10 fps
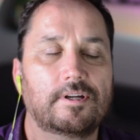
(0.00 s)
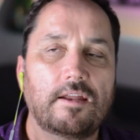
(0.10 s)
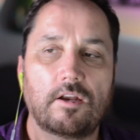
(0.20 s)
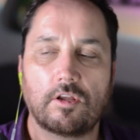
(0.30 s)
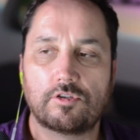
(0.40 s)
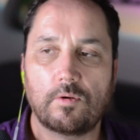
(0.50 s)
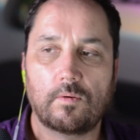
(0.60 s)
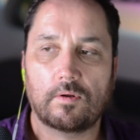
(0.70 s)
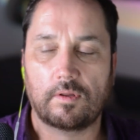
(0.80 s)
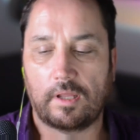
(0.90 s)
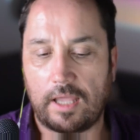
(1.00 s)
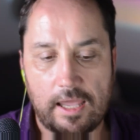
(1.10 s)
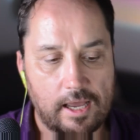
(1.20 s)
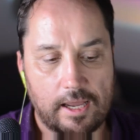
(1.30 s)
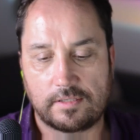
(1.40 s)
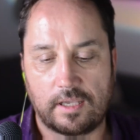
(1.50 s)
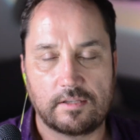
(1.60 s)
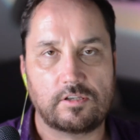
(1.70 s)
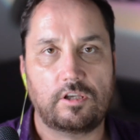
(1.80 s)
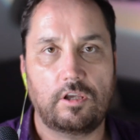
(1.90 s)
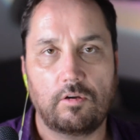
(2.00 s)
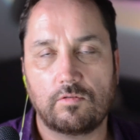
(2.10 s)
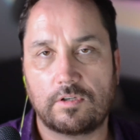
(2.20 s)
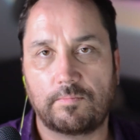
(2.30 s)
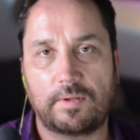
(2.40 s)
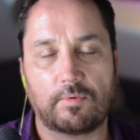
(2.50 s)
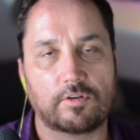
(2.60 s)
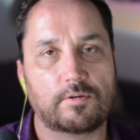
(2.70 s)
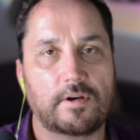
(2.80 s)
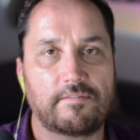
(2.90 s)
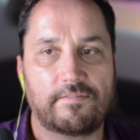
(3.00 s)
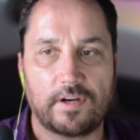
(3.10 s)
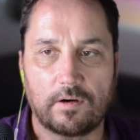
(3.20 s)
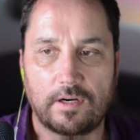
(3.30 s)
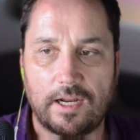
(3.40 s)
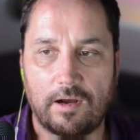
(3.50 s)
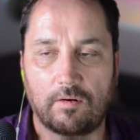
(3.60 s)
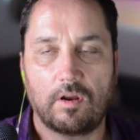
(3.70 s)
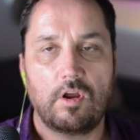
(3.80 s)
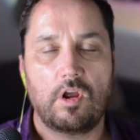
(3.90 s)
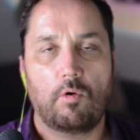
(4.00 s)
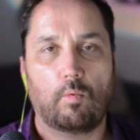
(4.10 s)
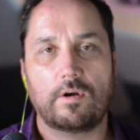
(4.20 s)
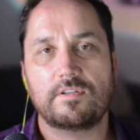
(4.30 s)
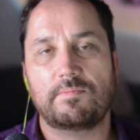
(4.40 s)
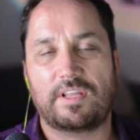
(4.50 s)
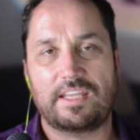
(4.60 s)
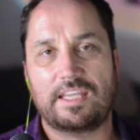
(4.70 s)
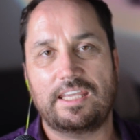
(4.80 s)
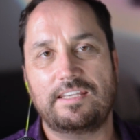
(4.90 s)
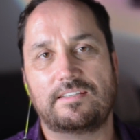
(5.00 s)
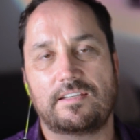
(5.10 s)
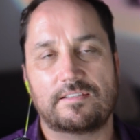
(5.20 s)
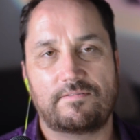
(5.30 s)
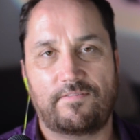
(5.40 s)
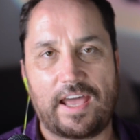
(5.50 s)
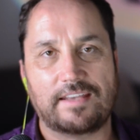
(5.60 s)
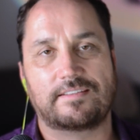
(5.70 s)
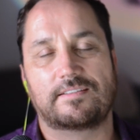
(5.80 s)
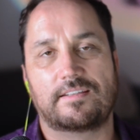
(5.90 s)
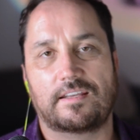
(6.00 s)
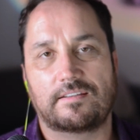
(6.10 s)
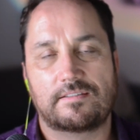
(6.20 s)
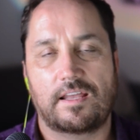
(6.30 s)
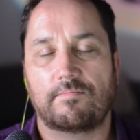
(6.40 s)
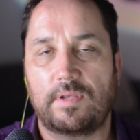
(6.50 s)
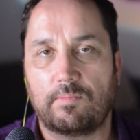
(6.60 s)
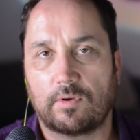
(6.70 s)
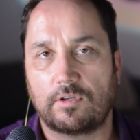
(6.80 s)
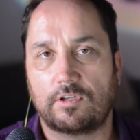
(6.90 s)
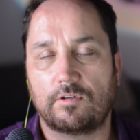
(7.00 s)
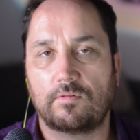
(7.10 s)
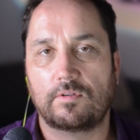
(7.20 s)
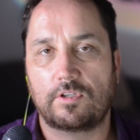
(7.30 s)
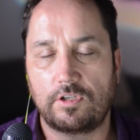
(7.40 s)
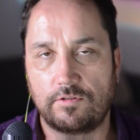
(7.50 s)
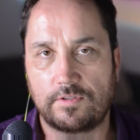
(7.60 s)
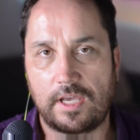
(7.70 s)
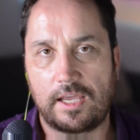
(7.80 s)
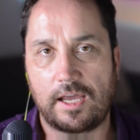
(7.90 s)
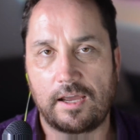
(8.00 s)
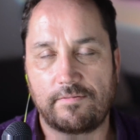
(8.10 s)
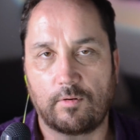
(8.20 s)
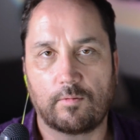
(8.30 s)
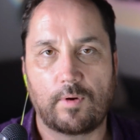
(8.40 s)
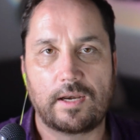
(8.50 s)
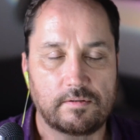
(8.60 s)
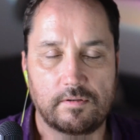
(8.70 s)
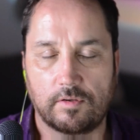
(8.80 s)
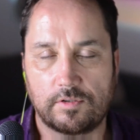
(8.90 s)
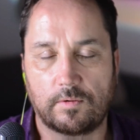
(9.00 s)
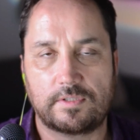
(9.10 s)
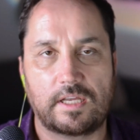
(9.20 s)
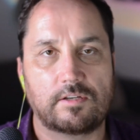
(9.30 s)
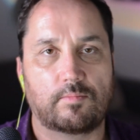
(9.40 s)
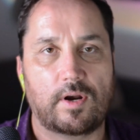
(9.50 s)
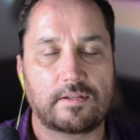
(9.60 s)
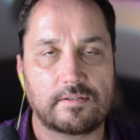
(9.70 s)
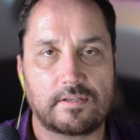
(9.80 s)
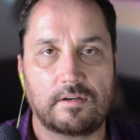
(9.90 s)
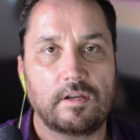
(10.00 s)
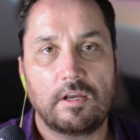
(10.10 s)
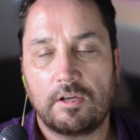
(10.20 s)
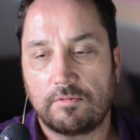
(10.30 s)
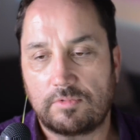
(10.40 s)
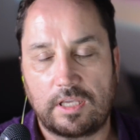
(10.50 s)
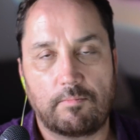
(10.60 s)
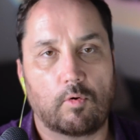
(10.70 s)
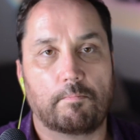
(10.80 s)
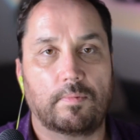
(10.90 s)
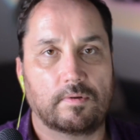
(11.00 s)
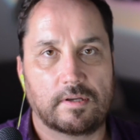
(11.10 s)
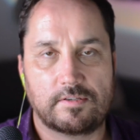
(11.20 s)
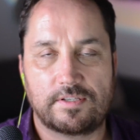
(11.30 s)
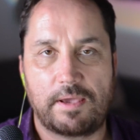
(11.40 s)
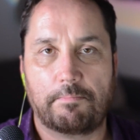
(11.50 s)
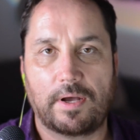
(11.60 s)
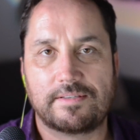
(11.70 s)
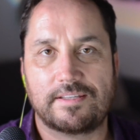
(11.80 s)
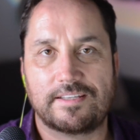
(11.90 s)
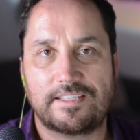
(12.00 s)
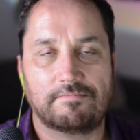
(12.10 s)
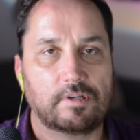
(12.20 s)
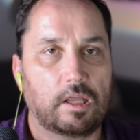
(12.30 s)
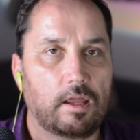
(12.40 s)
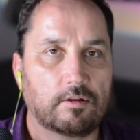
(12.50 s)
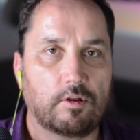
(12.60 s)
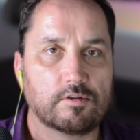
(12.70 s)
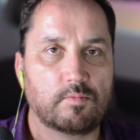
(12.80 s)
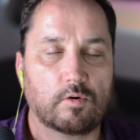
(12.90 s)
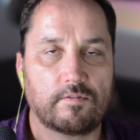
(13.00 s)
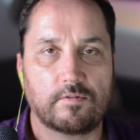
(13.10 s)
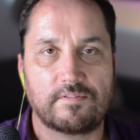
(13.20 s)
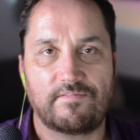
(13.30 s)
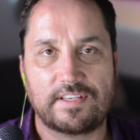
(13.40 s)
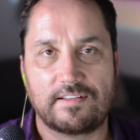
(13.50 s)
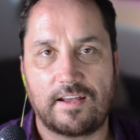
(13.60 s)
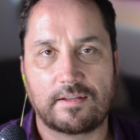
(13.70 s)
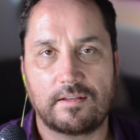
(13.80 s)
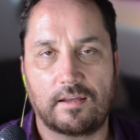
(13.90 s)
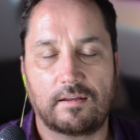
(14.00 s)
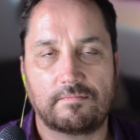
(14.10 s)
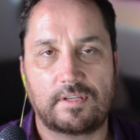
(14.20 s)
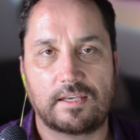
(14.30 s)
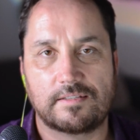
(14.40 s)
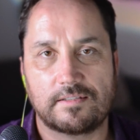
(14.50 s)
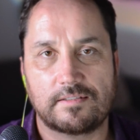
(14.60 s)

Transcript: And so AI, it's huge and people are trying to figure it out. What are some of the easiest, fastest things that people can do to use AI for right now? So a dental practice to get more, as you say, butts in the seat and close more of those Invisalign cases.